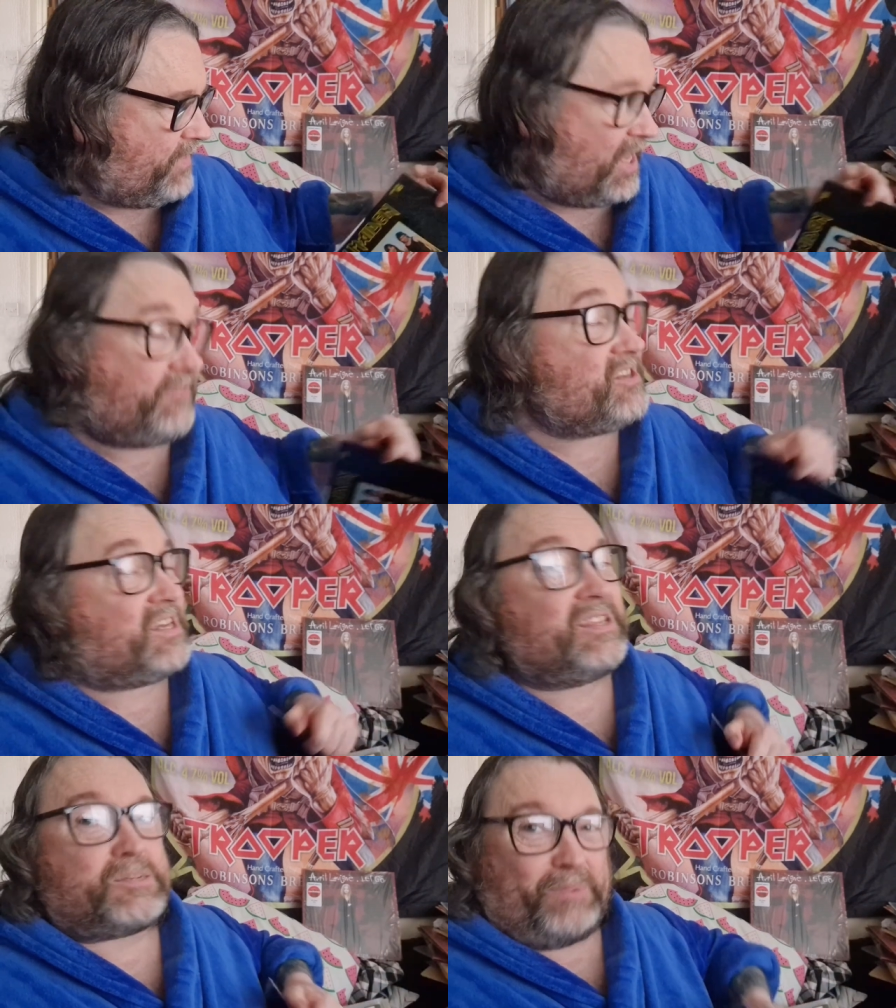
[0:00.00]
And if you've
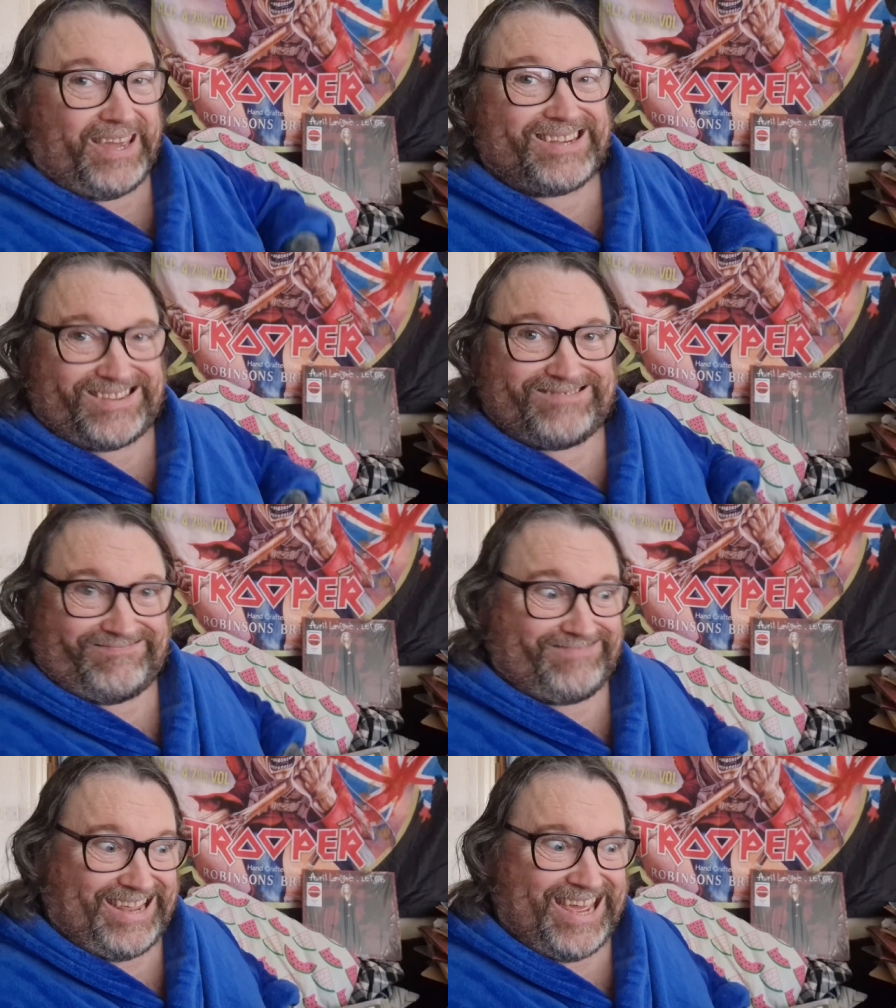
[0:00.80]
seen the Space
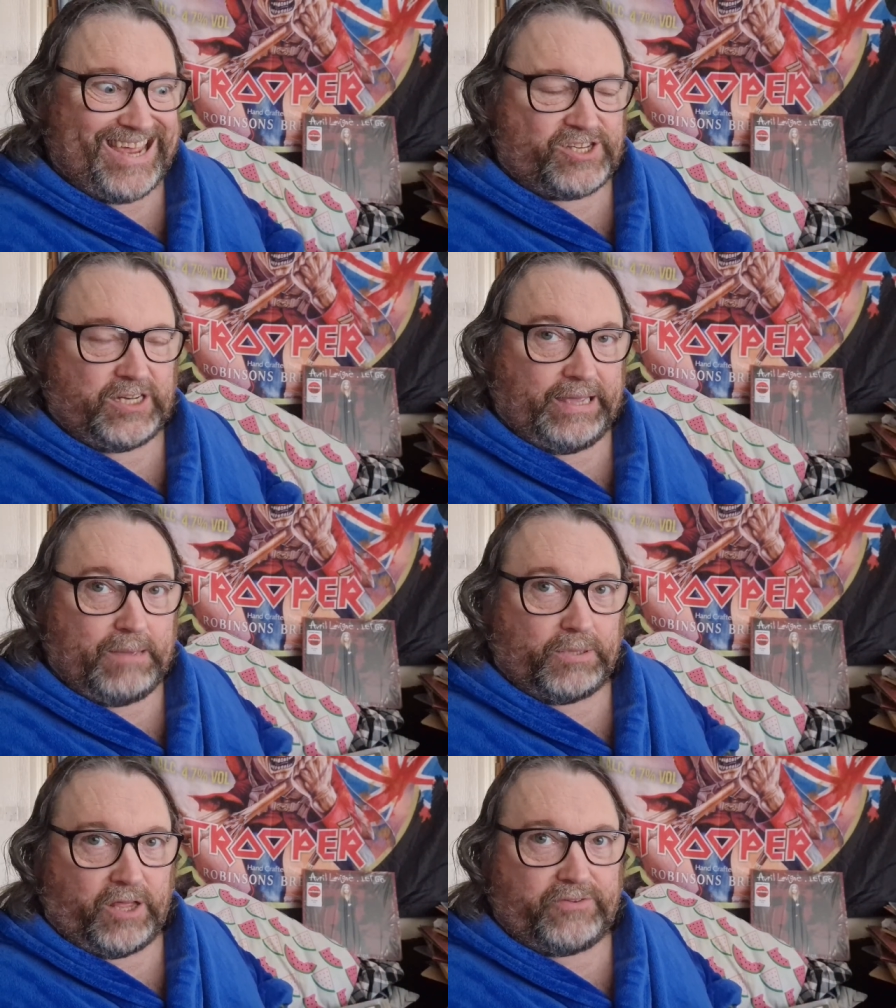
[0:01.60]
Age
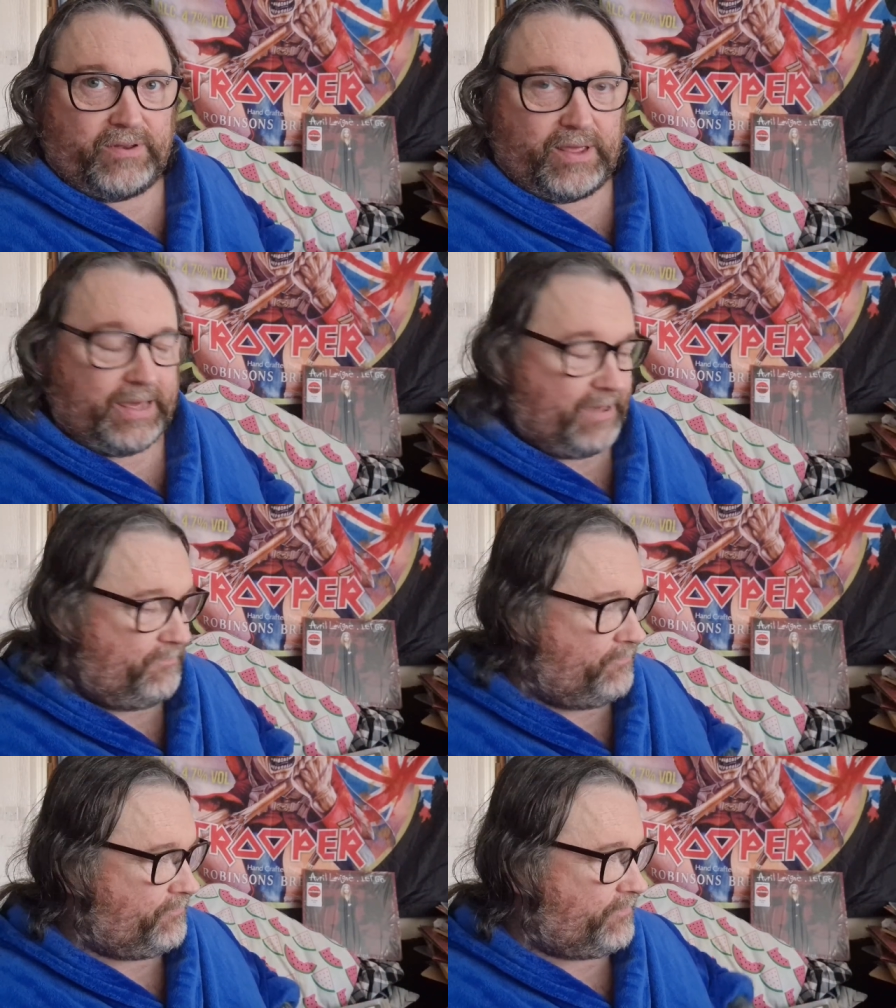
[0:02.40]
label
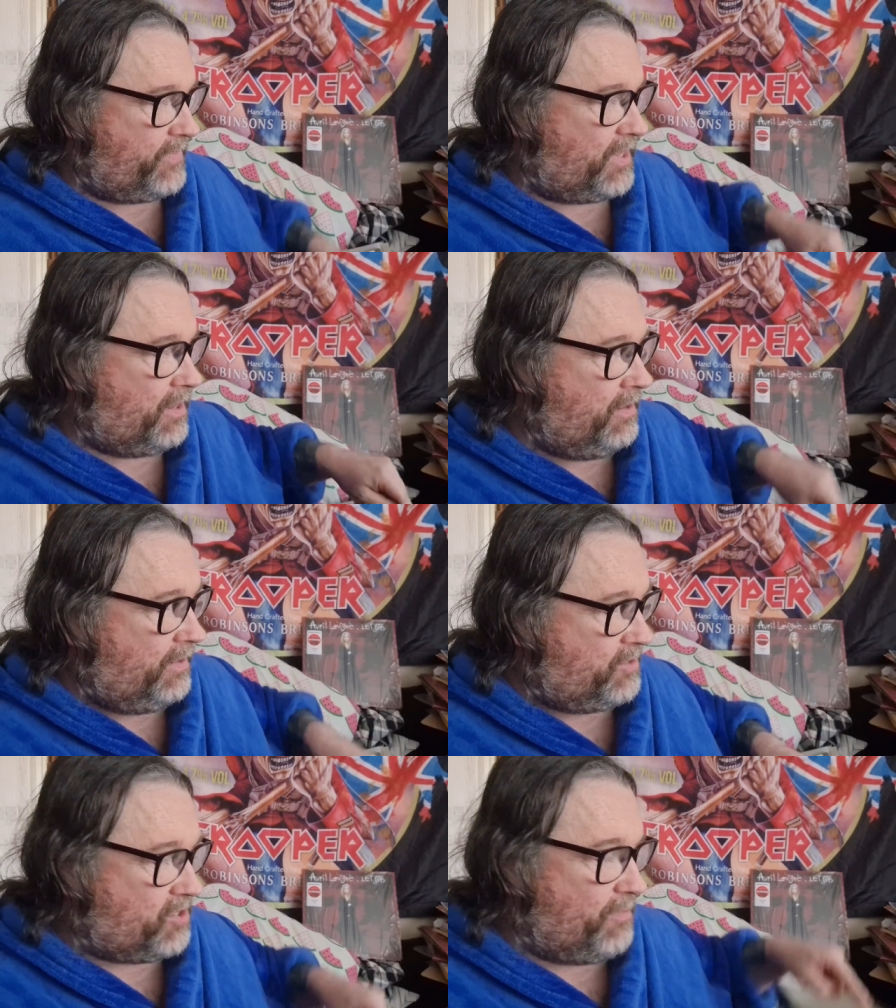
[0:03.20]
on
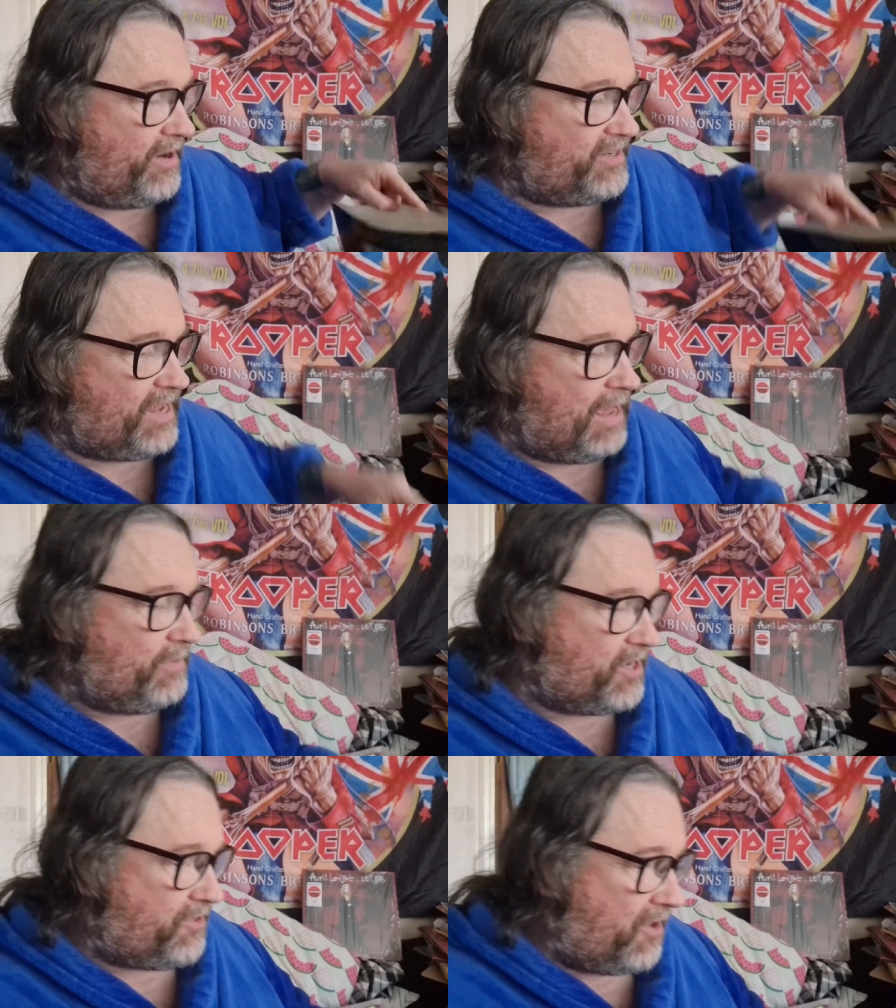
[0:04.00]
Somewhere in
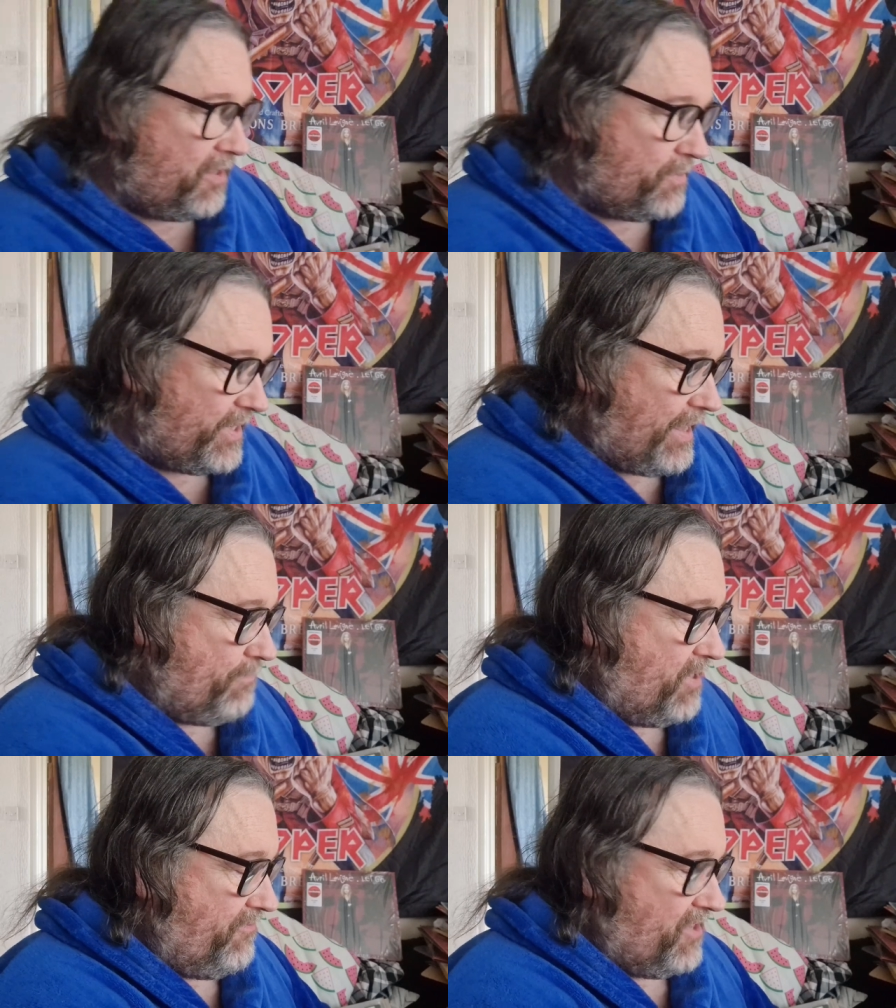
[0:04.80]
Time, you'd have thought they would have
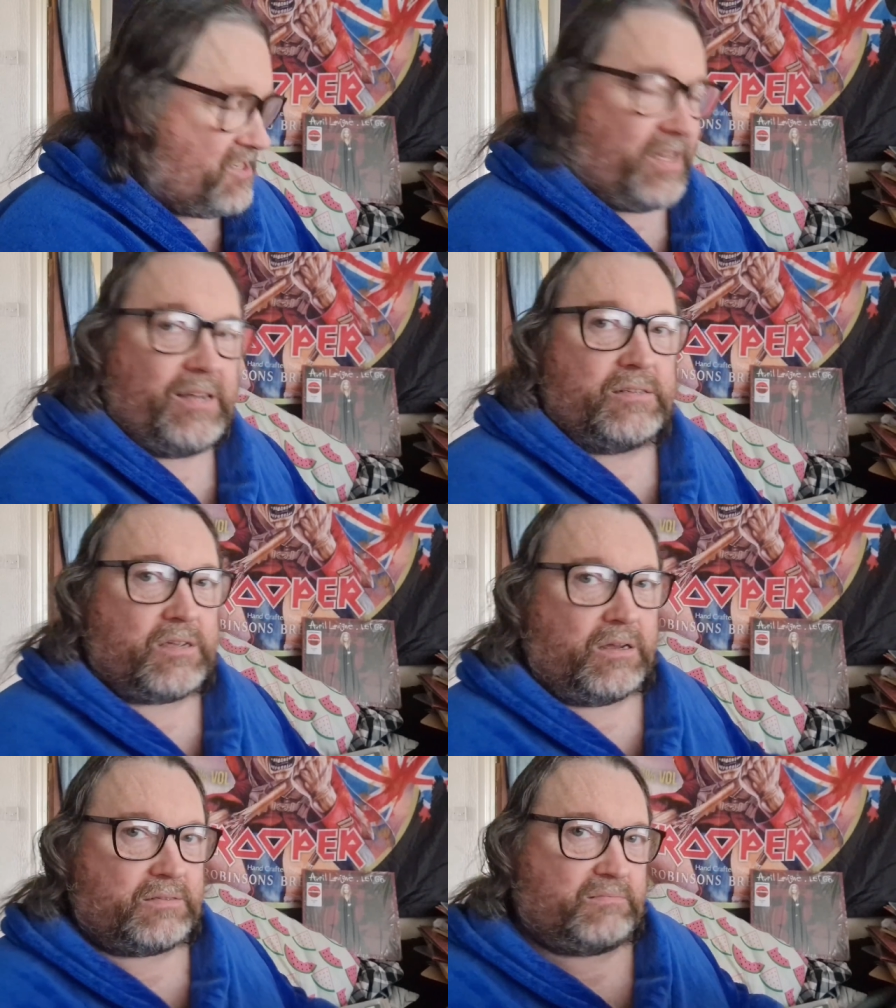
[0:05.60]
kept it for the
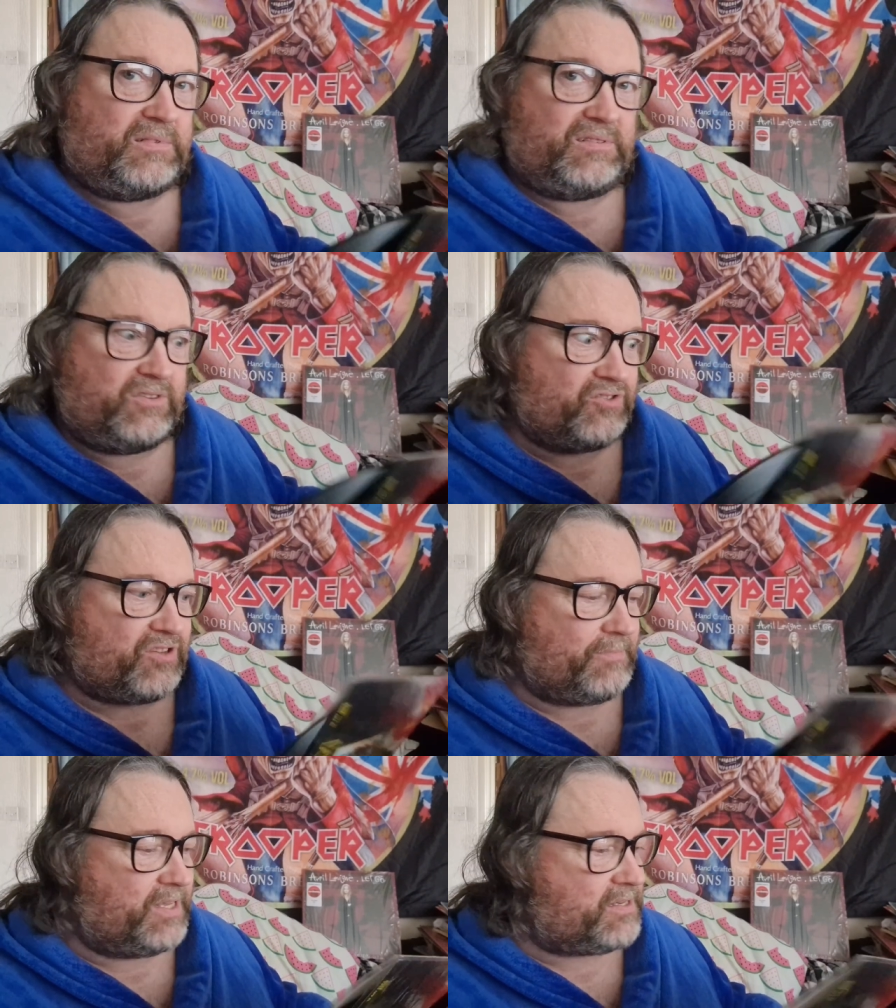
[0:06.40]
singles or done
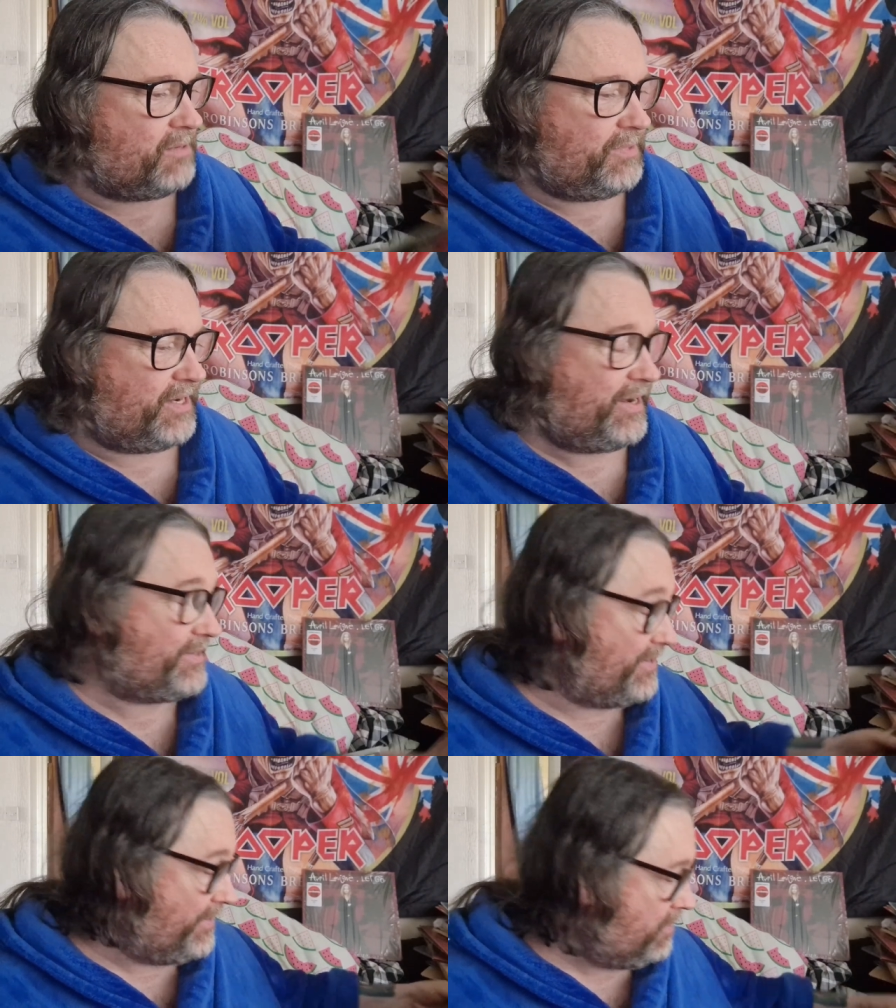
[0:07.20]
something similar,
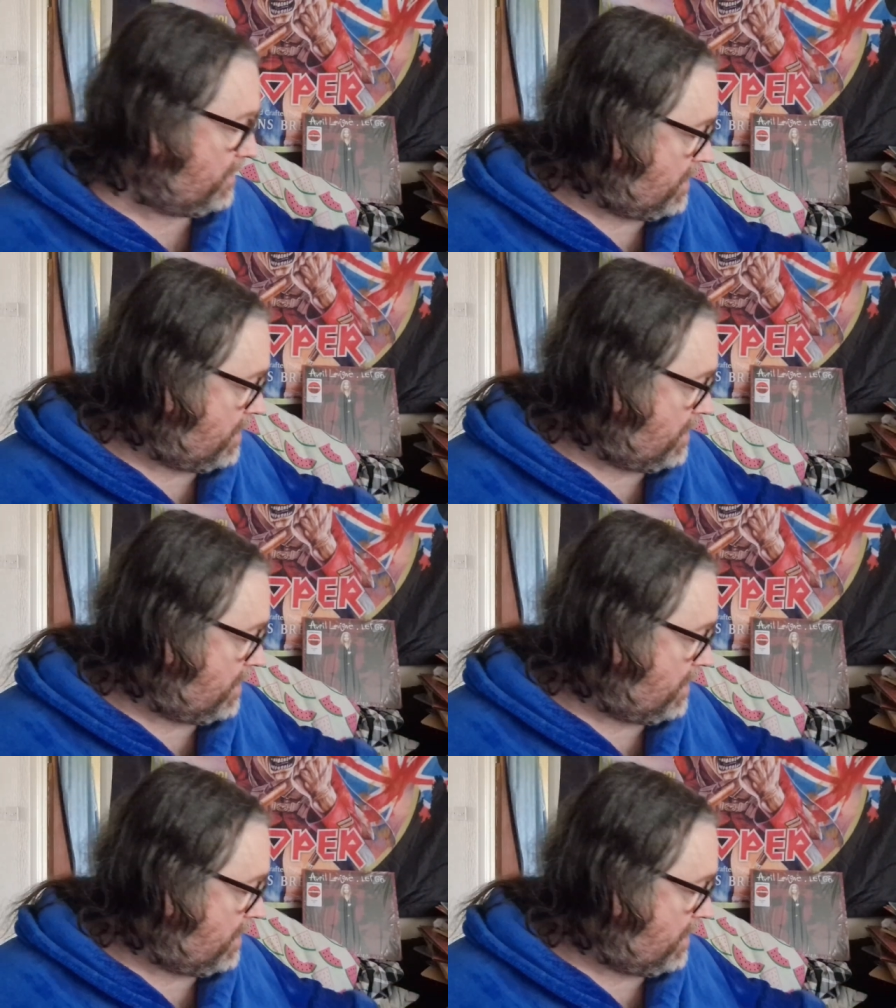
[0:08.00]
I don't know.